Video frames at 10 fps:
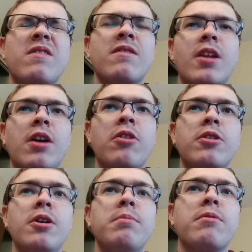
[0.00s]
Next
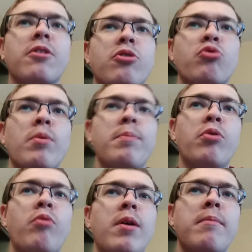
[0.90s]
up, the triple
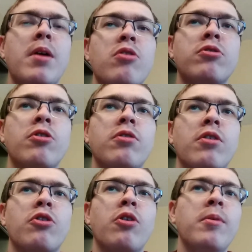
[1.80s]
threat match to
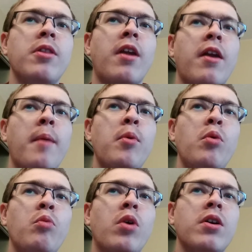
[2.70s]
determine the number
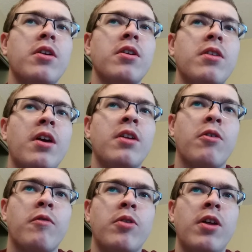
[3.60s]
one contender
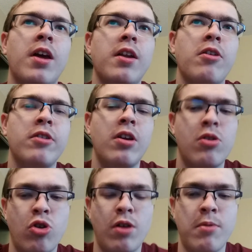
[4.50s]
for the NXT
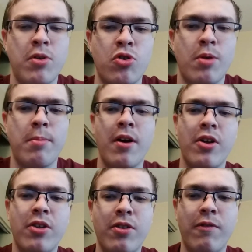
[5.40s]
Championship
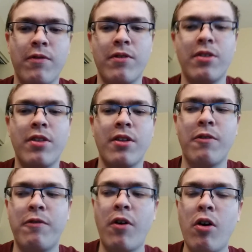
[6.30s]
the
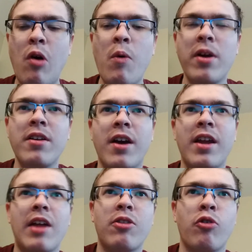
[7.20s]
following night
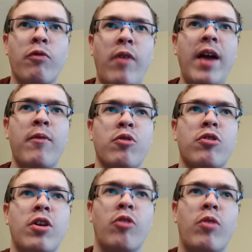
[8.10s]
at Survivor
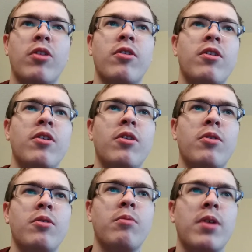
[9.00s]
Series.
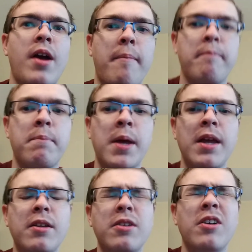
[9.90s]
We got
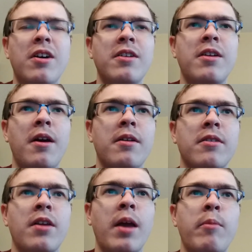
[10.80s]
Pete Dunne,
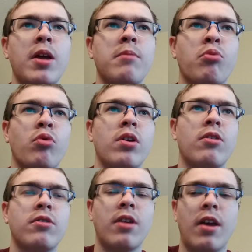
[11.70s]
Damian
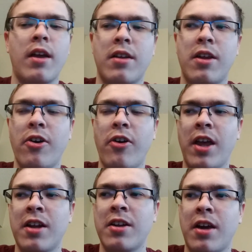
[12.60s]
Priest, and
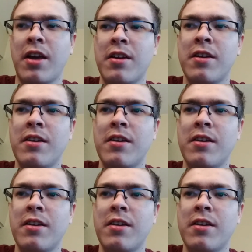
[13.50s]
Killian Dain.